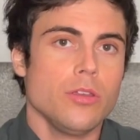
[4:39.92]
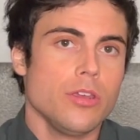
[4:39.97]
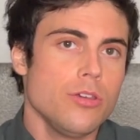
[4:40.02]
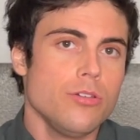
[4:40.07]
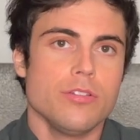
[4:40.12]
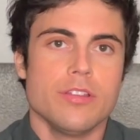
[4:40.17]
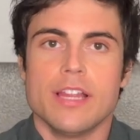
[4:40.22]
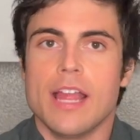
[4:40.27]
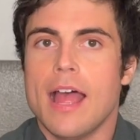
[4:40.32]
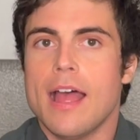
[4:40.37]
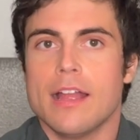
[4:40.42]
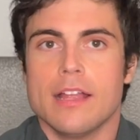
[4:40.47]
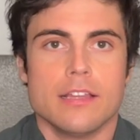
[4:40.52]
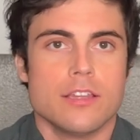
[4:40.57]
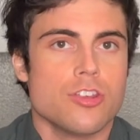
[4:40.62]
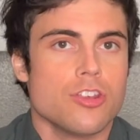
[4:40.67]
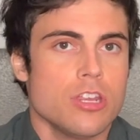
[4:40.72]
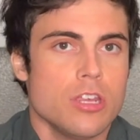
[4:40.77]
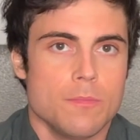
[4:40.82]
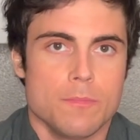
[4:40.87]
use that
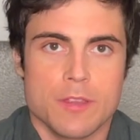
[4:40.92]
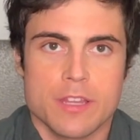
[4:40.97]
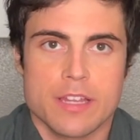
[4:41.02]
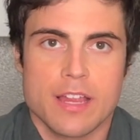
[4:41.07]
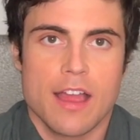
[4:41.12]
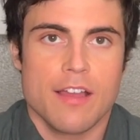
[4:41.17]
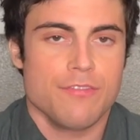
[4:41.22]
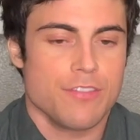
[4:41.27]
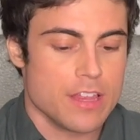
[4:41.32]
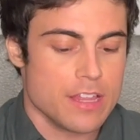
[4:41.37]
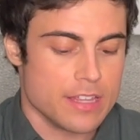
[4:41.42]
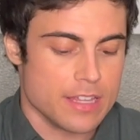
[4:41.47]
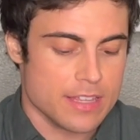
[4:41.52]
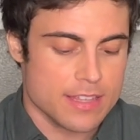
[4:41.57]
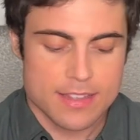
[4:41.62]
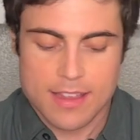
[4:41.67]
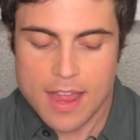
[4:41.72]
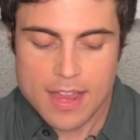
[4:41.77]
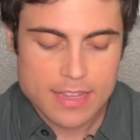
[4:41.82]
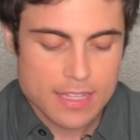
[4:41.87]
cheap stuff. This is
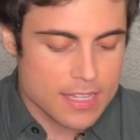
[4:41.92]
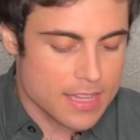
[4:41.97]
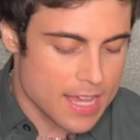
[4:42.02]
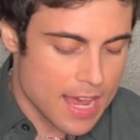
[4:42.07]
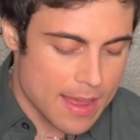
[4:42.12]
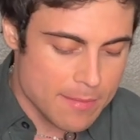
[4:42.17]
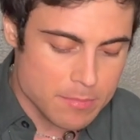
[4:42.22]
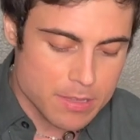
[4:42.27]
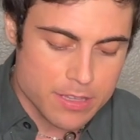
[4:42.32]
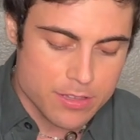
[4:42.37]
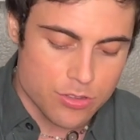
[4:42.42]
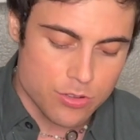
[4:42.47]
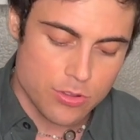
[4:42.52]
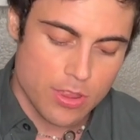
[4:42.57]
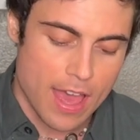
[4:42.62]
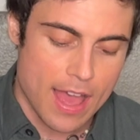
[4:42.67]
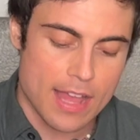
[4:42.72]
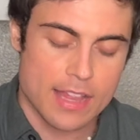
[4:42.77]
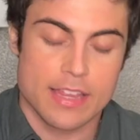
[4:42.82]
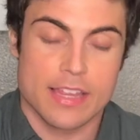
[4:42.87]
not the time to do
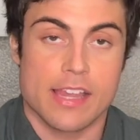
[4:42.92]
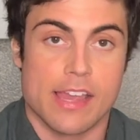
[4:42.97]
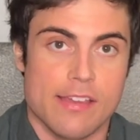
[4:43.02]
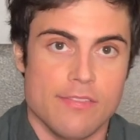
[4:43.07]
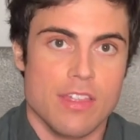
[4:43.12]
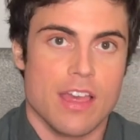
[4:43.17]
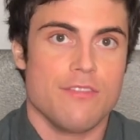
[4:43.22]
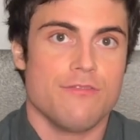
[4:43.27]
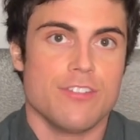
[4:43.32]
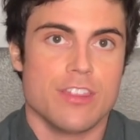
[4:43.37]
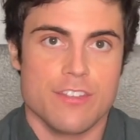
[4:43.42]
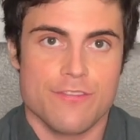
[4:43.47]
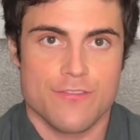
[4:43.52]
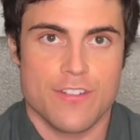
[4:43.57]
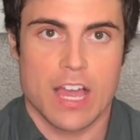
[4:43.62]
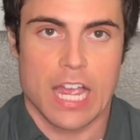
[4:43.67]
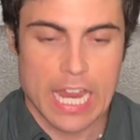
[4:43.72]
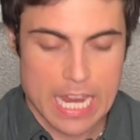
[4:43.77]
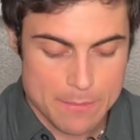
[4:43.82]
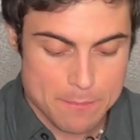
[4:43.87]
that. Save that for the
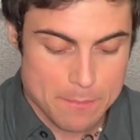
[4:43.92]
fucking